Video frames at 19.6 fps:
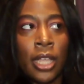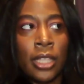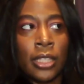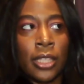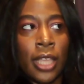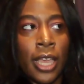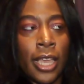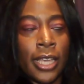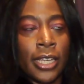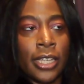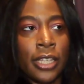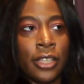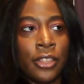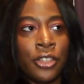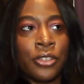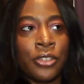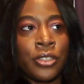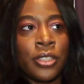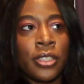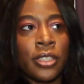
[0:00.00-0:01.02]
like,
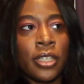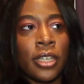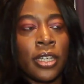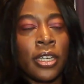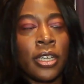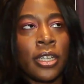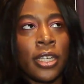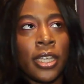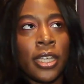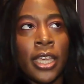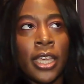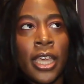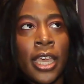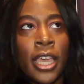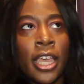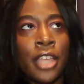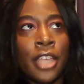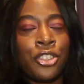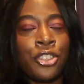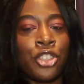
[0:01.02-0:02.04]
it's
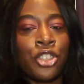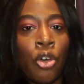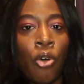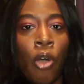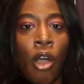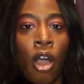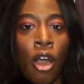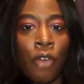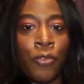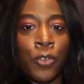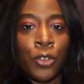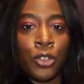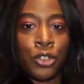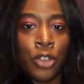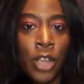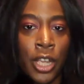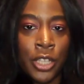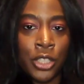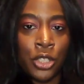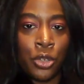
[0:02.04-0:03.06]
so awful
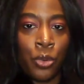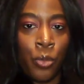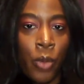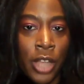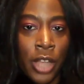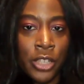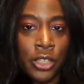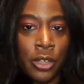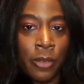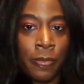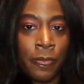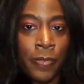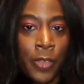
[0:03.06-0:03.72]
trying to watch a